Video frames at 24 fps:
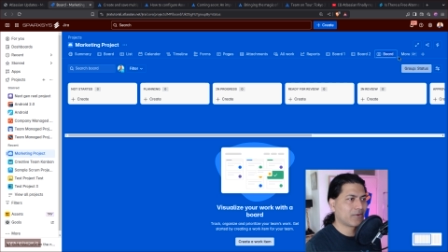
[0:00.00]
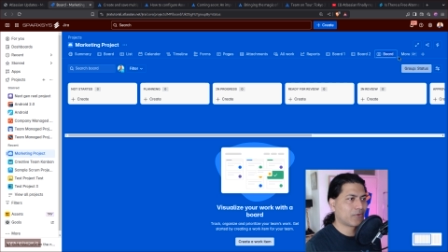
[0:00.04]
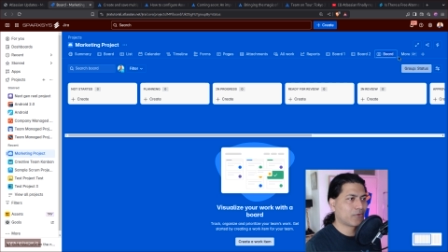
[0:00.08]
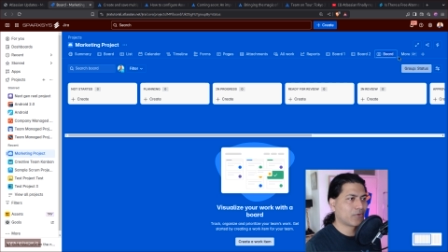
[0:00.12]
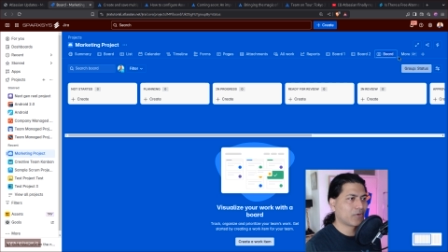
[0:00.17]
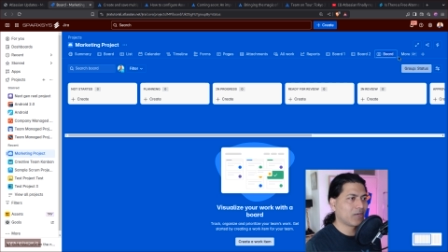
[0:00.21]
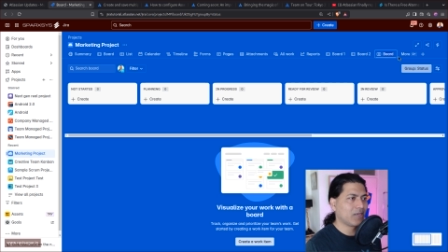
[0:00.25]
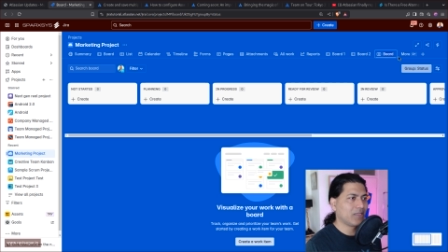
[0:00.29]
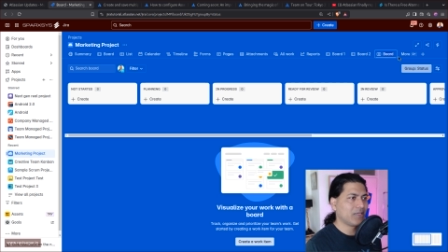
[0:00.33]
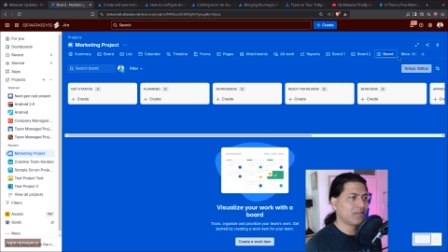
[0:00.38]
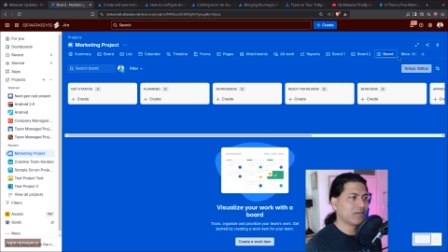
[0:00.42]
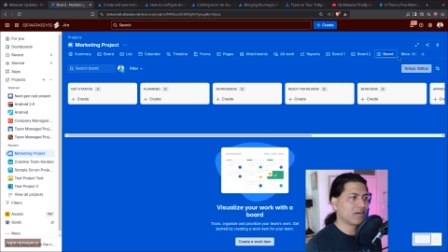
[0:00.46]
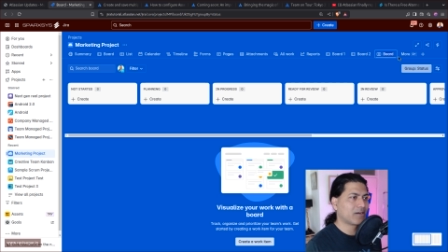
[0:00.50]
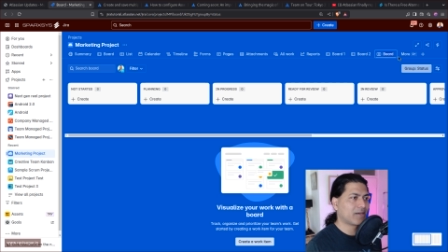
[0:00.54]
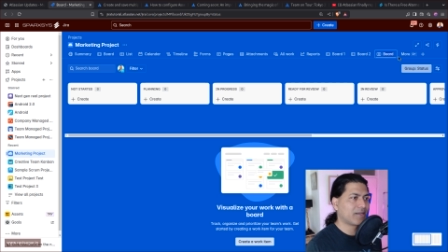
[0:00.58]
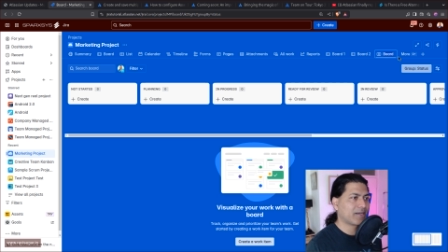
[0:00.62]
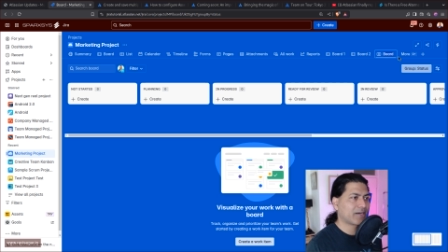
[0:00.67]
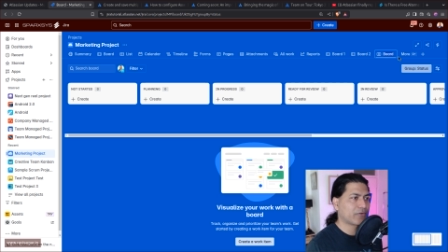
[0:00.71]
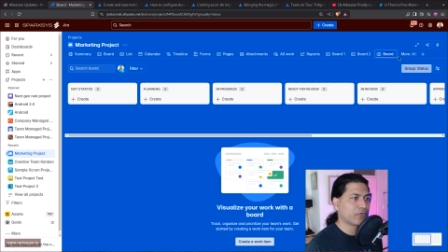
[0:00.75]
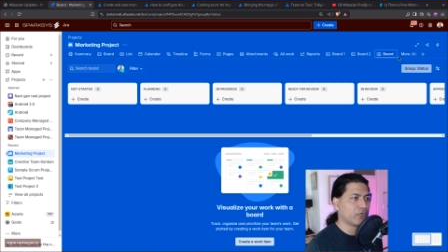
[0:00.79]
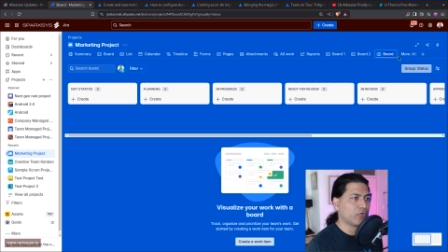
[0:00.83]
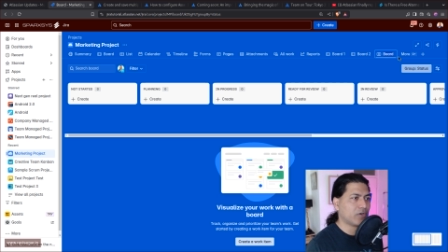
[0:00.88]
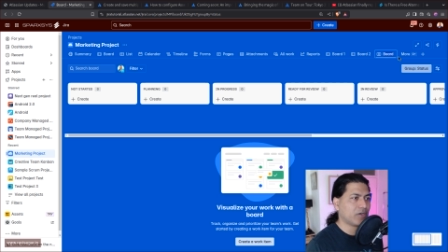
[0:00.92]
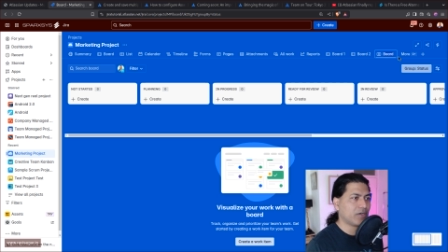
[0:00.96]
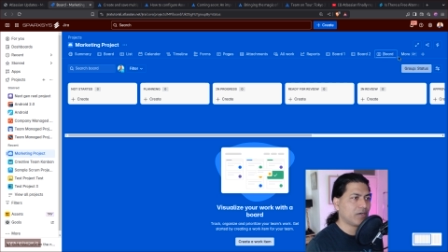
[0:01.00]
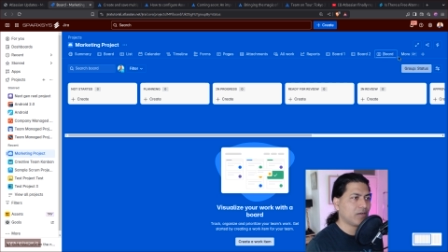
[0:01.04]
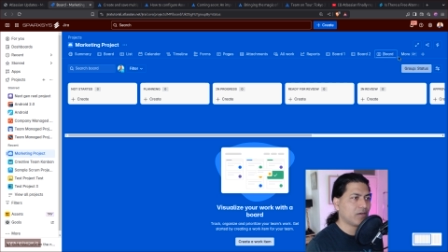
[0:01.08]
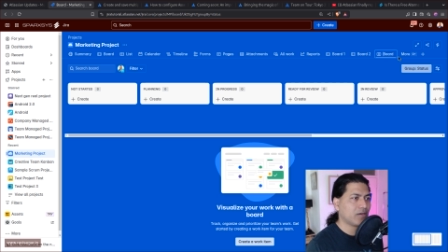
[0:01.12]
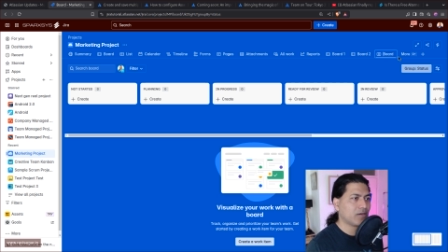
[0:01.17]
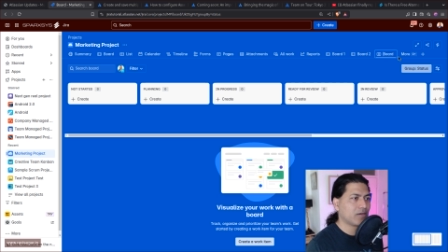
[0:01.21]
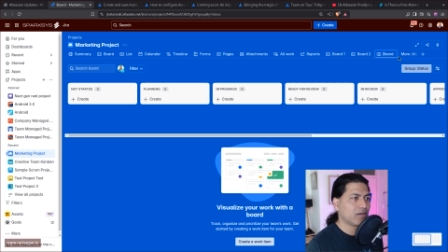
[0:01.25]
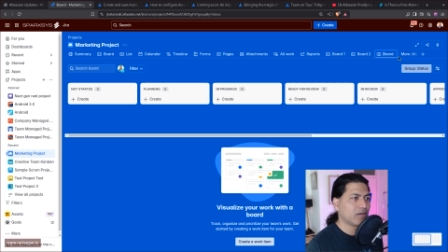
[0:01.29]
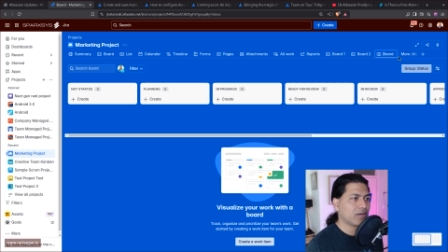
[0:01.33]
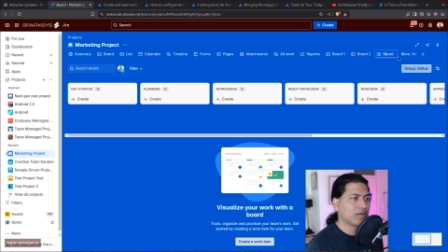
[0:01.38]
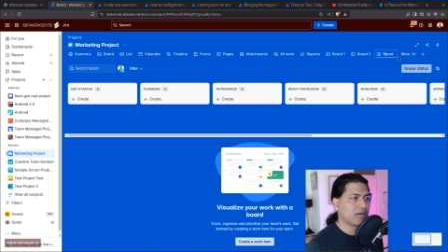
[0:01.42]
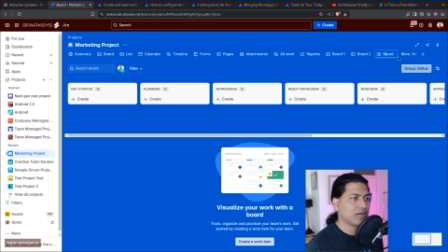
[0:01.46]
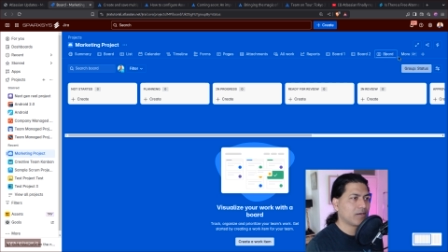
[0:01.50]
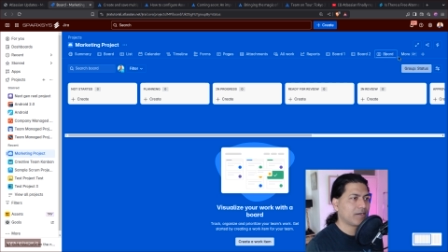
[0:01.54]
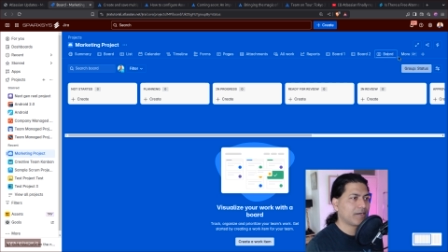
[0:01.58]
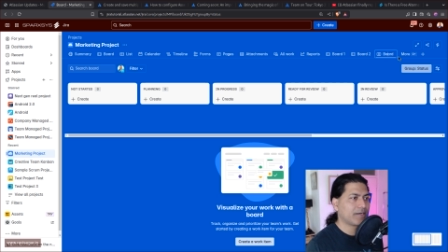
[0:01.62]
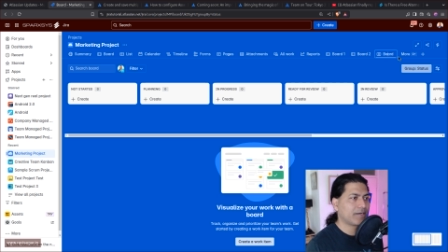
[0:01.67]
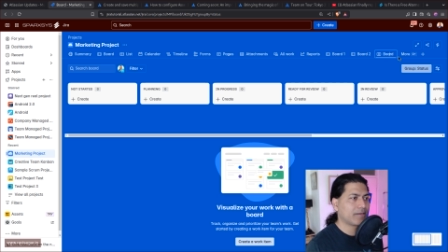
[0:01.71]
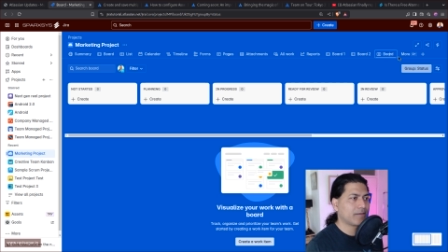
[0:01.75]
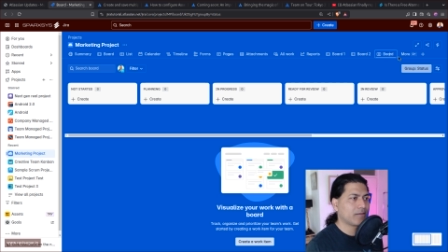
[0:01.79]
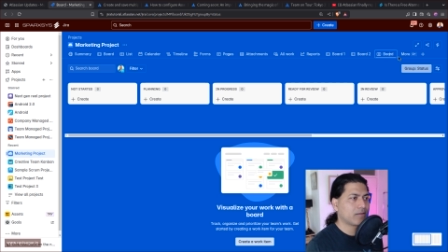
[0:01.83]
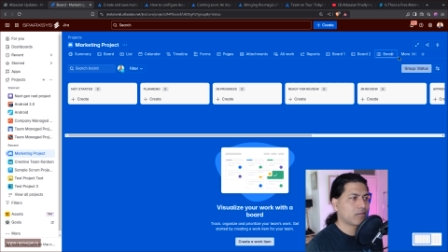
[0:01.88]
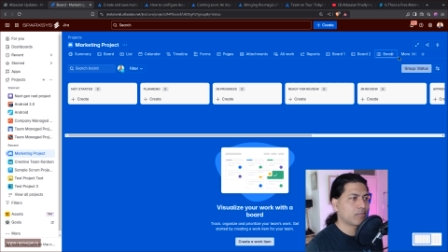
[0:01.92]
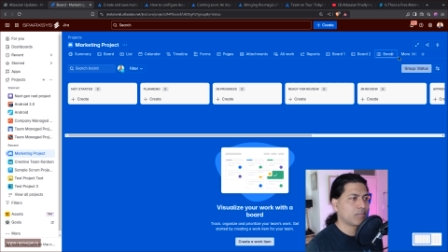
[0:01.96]
not really the correct word.
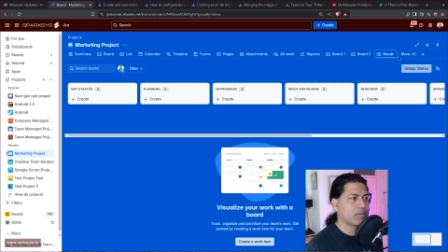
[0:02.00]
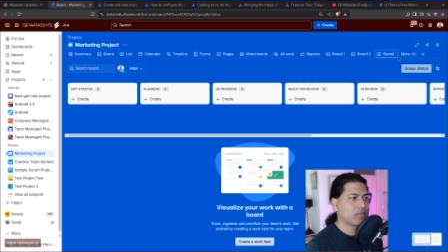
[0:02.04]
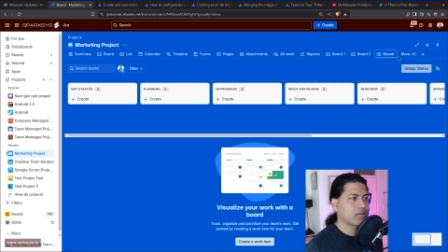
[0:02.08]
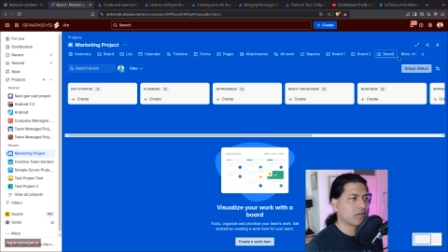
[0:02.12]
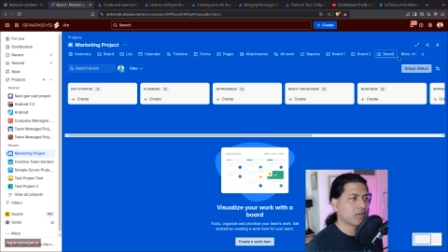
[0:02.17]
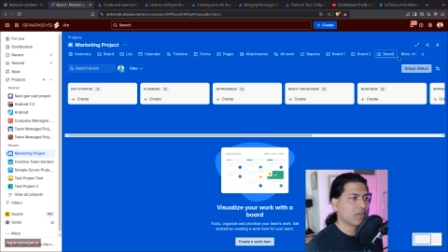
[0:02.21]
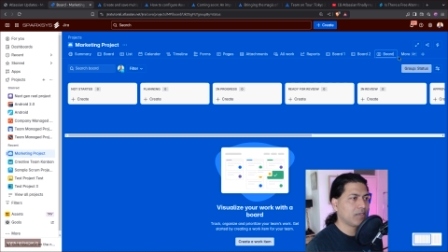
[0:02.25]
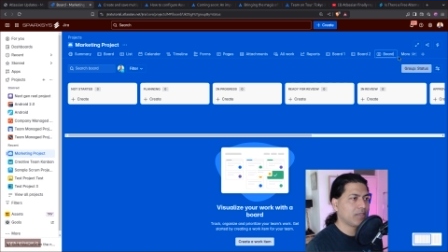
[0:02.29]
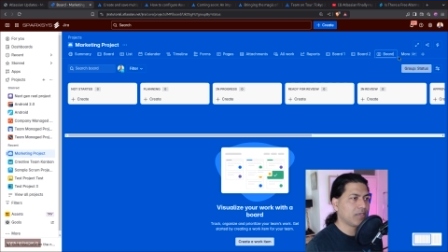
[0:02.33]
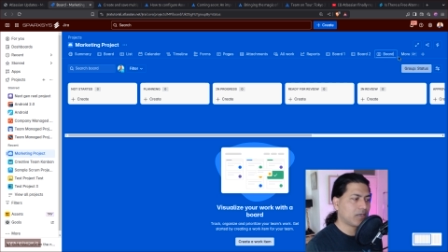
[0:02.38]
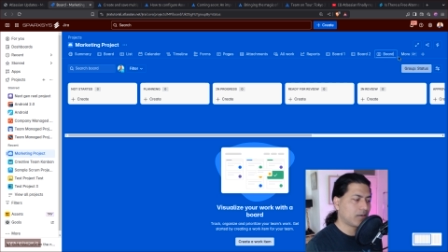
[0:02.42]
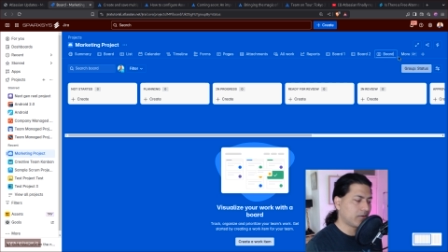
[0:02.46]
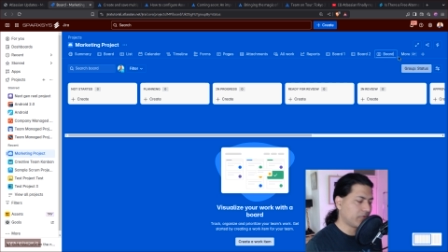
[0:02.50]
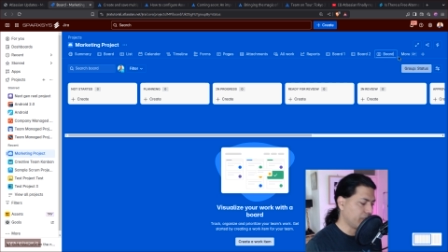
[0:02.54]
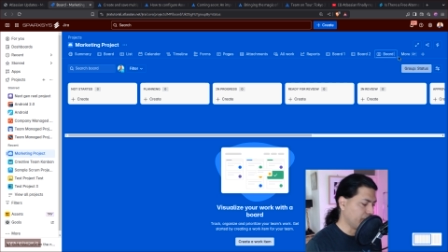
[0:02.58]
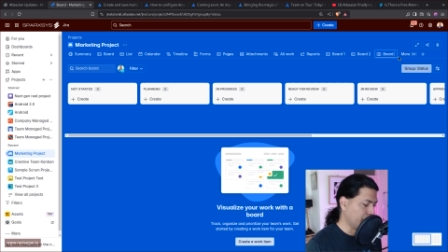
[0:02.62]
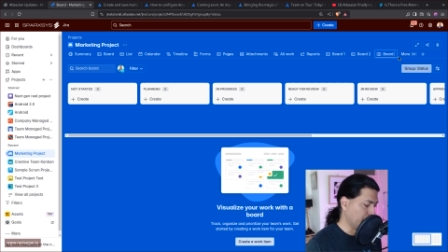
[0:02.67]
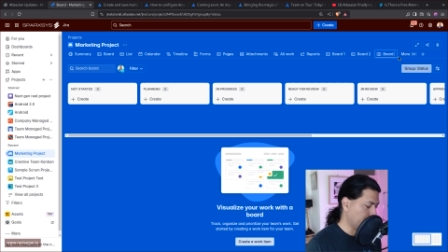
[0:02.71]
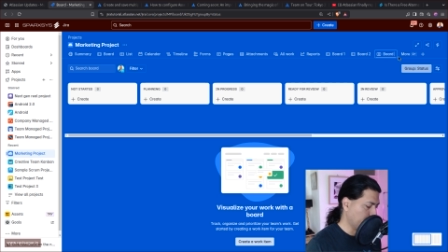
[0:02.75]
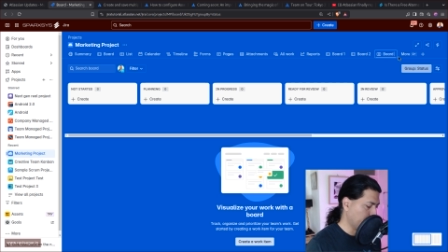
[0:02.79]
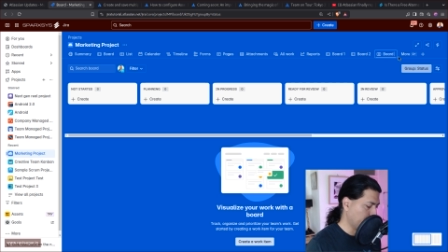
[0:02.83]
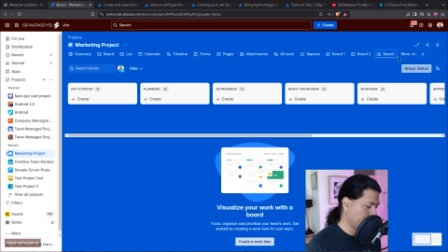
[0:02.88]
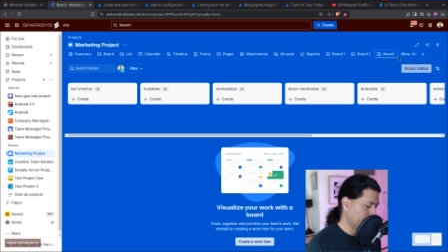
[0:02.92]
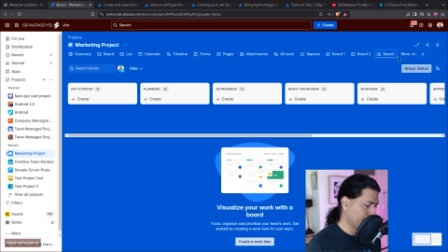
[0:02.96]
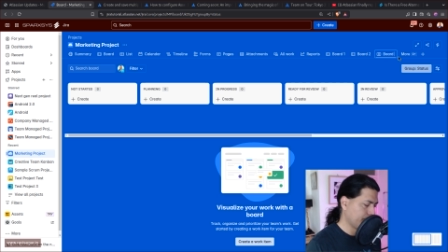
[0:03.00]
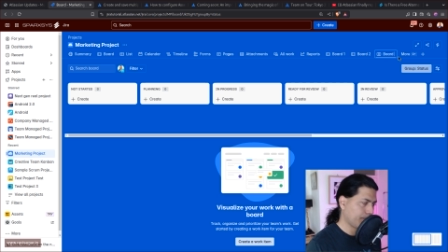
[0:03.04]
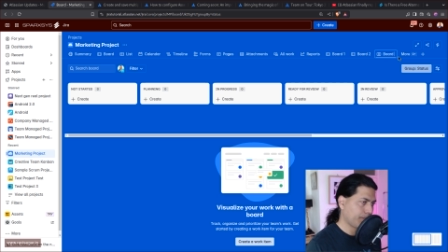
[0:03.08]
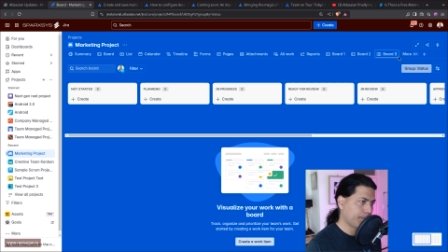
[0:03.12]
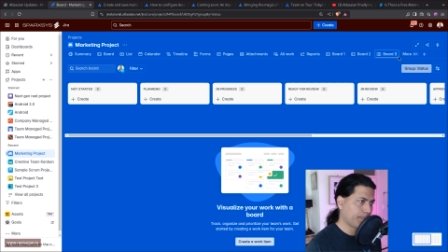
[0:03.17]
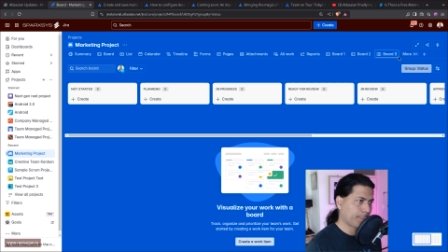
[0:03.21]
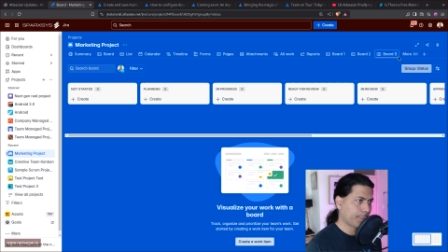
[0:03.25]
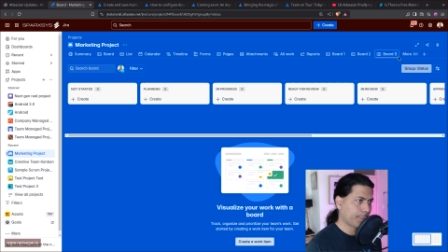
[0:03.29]
It is basically a view.